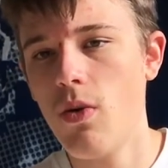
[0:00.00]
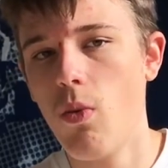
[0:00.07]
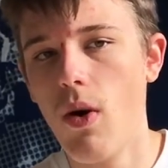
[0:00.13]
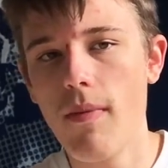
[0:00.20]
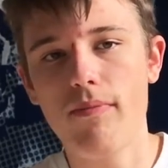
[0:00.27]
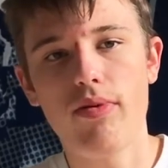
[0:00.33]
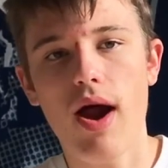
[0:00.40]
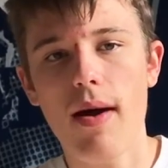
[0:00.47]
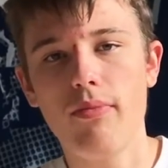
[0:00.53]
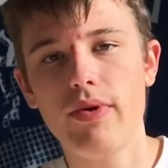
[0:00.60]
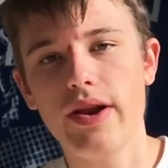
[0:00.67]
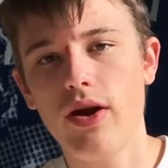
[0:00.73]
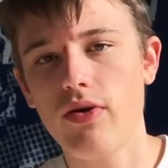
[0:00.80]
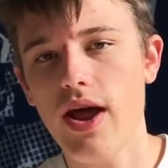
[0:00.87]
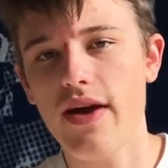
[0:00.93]
one problem
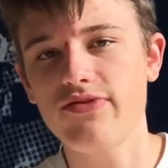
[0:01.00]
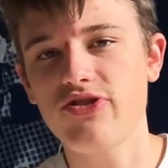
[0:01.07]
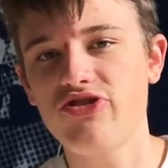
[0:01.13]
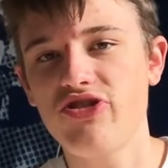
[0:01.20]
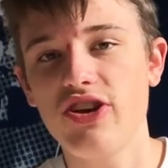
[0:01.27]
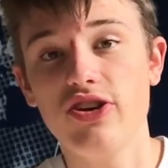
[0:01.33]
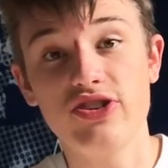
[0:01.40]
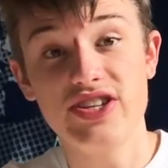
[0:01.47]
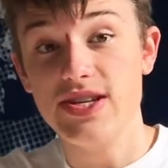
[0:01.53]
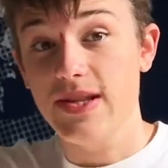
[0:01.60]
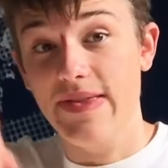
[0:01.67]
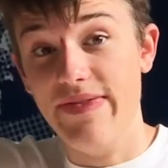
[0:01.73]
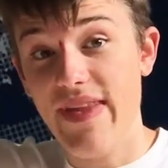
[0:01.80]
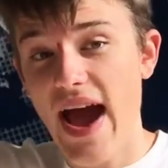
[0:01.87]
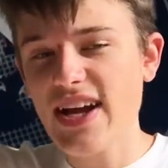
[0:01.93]
we don't have to see until
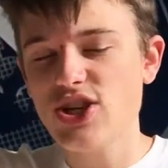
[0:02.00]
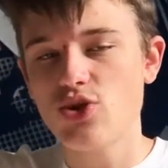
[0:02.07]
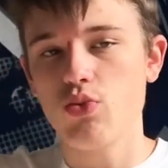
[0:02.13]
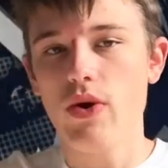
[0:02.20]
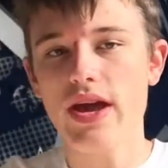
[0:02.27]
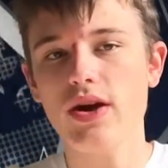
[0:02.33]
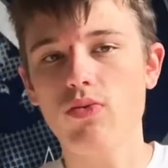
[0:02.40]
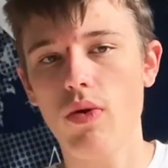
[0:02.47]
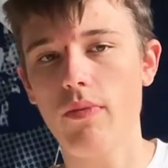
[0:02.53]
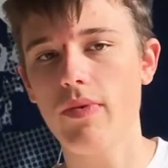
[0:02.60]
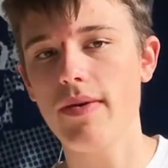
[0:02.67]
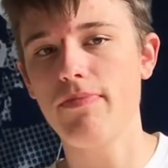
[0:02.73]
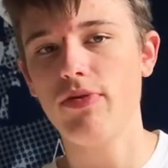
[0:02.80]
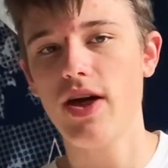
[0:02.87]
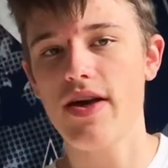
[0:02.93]
next week when
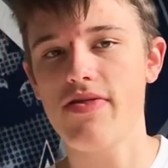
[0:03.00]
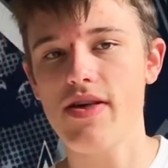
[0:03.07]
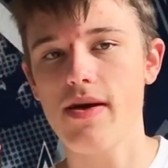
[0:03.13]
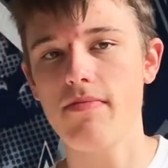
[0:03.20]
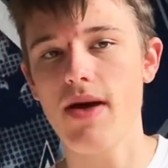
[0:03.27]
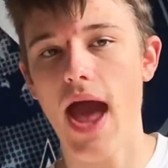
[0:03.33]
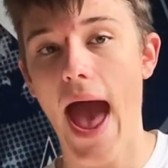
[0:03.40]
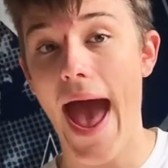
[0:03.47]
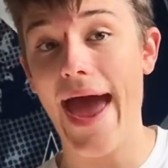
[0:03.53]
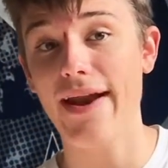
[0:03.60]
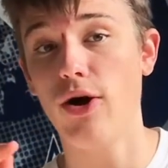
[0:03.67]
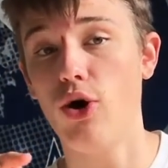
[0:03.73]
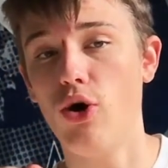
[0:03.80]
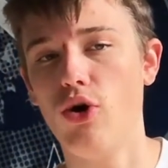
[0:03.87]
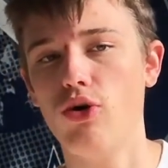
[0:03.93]
we play them at
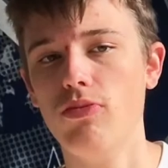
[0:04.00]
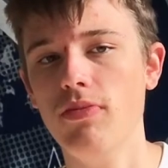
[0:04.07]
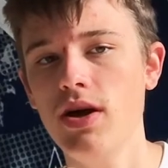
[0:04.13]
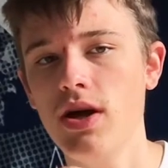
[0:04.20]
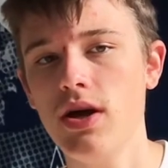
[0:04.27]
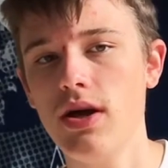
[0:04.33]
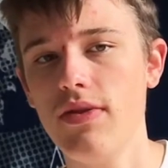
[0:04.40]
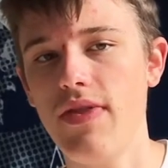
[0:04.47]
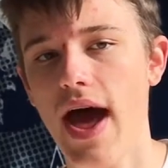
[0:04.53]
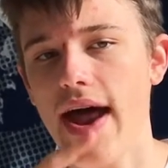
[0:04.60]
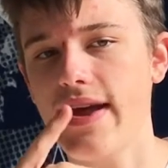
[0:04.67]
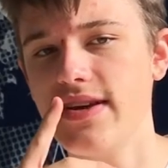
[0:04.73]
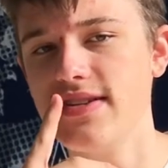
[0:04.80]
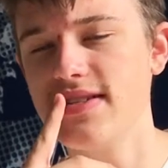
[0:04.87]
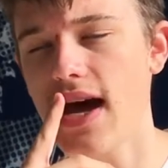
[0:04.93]
home. That
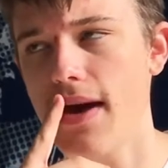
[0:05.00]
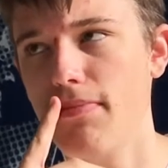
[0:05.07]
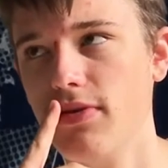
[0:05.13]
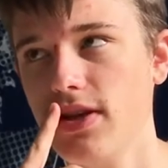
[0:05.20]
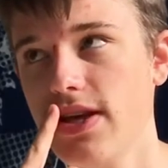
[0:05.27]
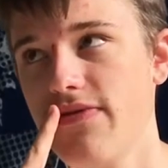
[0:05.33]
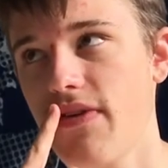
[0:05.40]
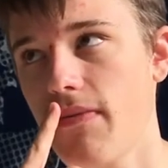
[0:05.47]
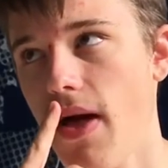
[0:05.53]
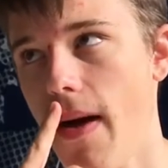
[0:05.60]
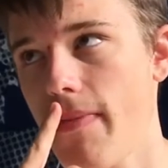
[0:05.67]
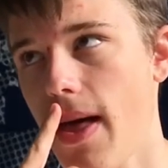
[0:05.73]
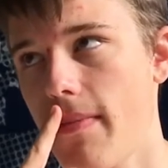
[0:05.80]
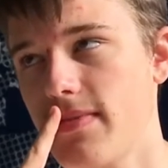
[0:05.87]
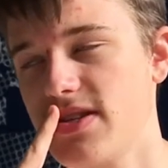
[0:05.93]
is, I believe, if
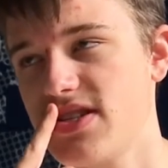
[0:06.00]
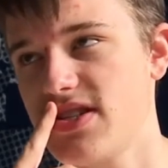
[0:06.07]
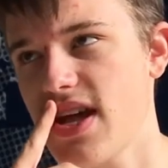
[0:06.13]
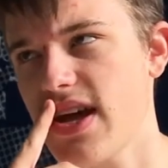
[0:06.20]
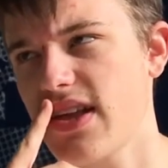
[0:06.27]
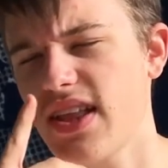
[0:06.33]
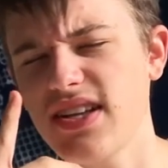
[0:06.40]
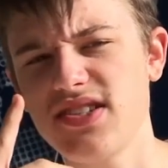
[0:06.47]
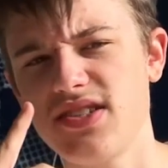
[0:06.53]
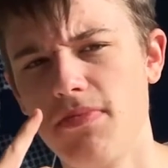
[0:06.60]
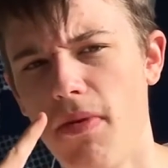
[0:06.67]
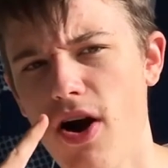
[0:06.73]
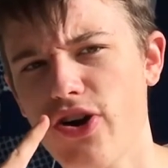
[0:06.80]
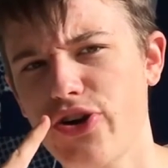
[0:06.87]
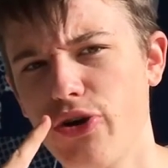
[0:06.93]
I'm not mistaken, that's
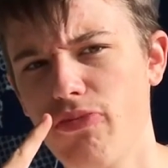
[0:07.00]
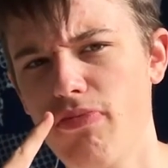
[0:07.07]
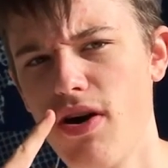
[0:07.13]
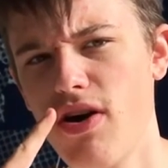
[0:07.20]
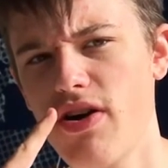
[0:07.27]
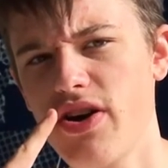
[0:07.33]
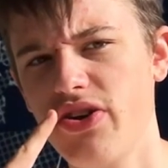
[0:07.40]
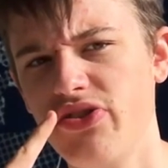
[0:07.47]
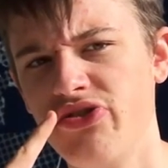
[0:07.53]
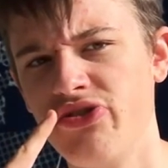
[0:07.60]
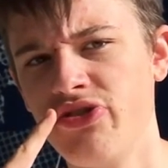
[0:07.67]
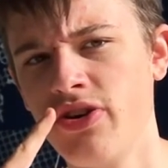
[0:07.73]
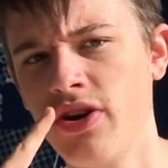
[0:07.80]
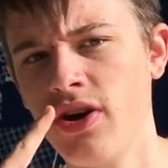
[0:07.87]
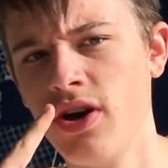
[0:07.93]
DeMarco
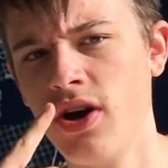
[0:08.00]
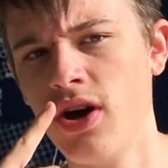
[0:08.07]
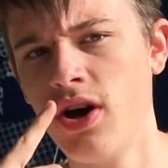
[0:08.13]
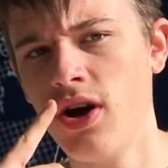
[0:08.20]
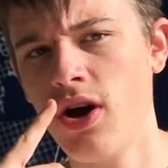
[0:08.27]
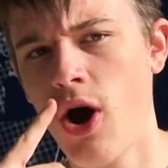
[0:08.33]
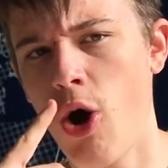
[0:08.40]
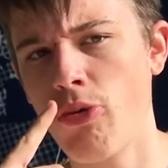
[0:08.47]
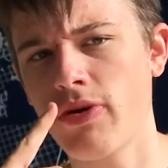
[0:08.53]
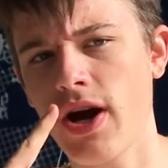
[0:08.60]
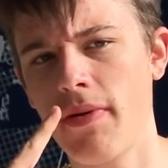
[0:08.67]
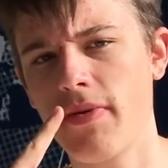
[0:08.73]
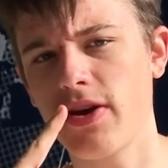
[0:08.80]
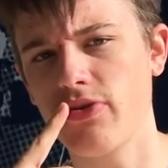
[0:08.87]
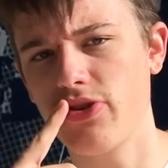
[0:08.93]
Murray's
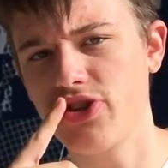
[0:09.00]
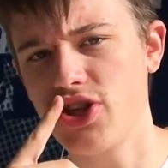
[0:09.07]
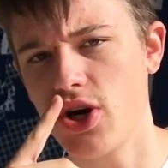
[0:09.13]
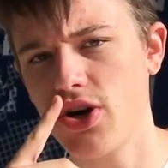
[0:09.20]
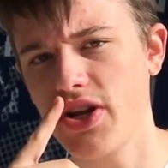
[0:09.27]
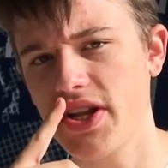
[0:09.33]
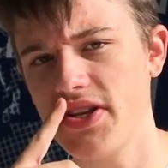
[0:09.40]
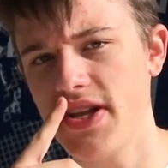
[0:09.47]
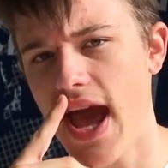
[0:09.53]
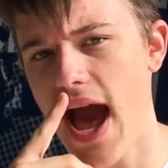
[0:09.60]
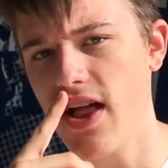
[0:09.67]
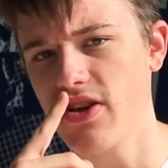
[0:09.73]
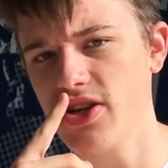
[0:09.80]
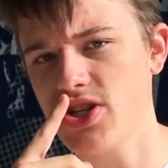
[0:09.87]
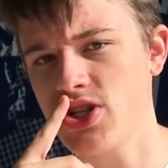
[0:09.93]
homecoming return to
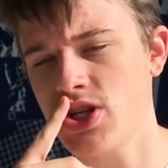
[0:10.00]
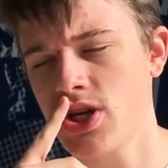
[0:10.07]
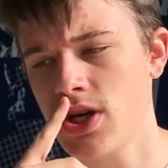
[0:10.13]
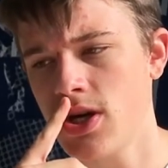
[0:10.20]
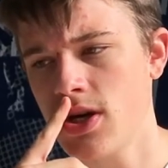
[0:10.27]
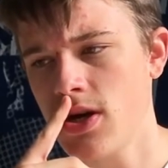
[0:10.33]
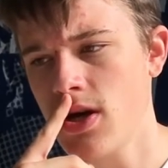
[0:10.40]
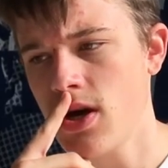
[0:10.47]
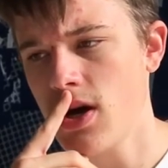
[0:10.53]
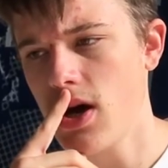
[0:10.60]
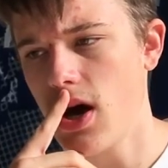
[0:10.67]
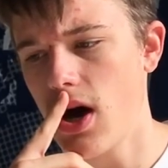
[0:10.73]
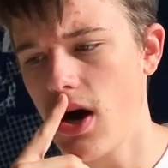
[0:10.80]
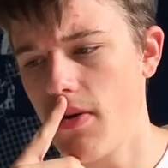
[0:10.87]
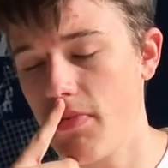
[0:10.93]
Dallas.
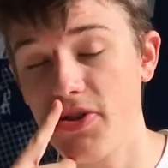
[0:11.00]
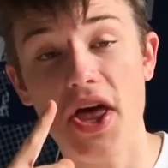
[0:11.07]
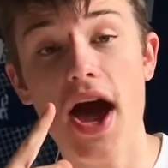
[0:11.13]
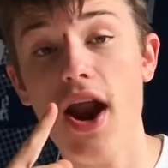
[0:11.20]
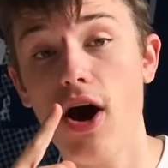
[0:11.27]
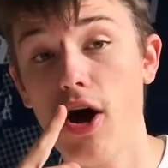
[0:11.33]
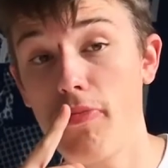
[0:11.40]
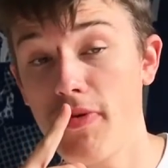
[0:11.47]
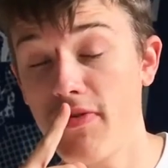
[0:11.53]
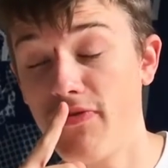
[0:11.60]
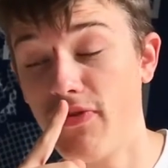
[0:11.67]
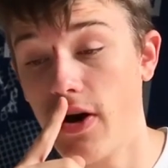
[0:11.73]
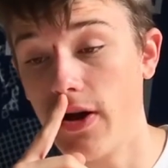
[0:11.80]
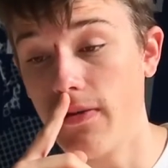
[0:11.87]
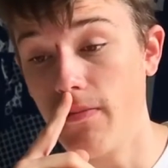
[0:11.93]
But that ought to be
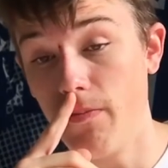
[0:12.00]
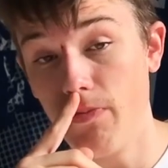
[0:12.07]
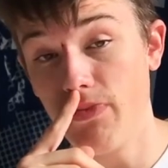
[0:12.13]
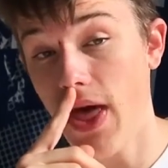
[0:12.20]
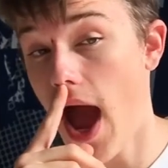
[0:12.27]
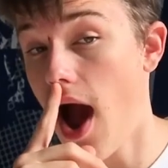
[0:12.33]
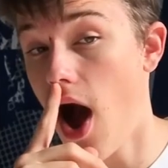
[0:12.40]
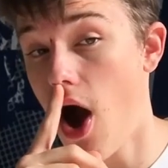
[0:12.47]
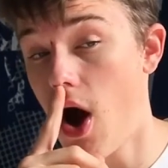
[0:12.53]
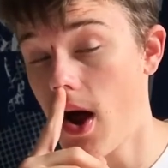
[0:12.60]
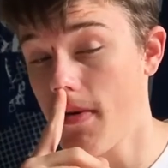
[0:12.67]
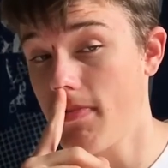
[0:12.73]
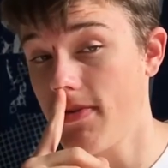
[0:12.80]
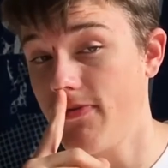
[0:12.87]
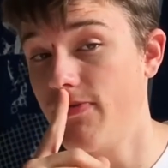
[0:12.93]
fun. That ought
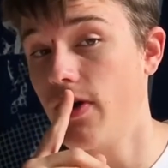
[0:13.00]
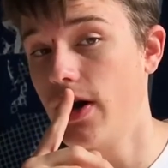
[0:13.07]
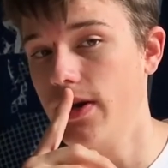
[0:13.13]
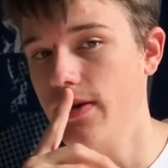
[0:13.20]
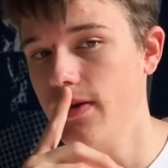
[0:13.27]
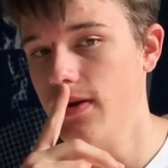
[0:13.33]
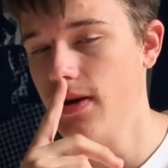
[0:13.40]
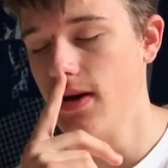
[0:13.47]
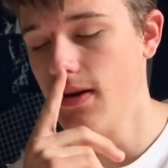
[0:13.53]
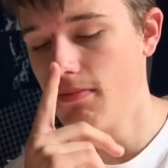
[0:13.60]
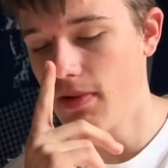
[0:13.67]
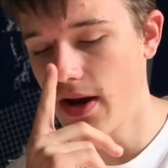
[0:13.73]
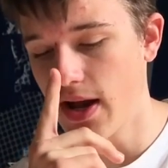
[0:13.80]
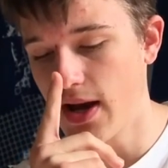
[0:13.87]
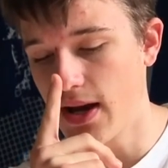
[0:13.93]
to be fun.
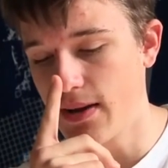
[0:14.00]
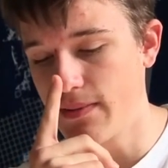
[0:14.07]
But,